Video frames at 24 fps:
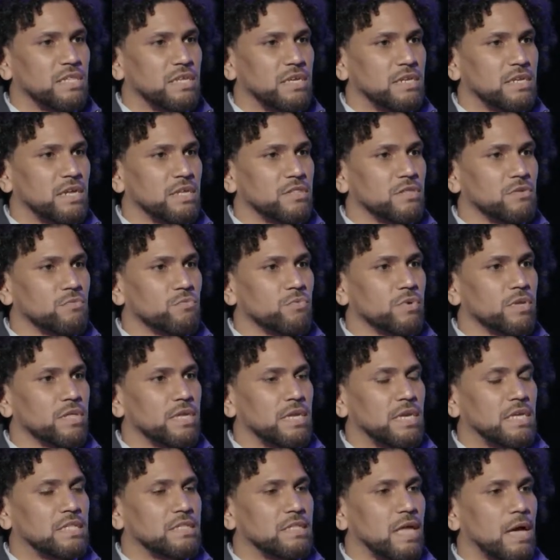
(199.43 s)

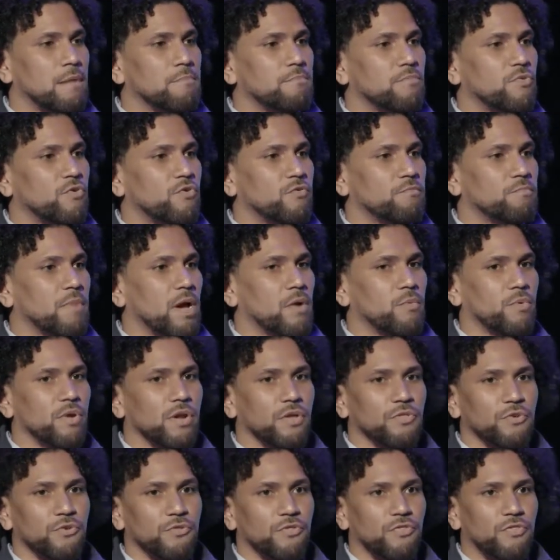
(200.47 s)
He's not moved by what
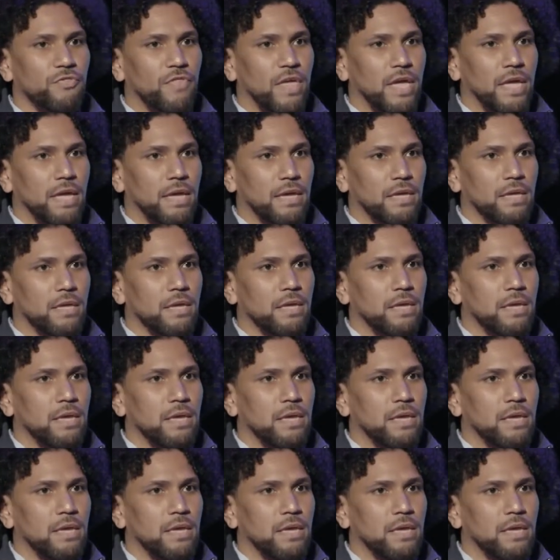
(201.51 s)
others think.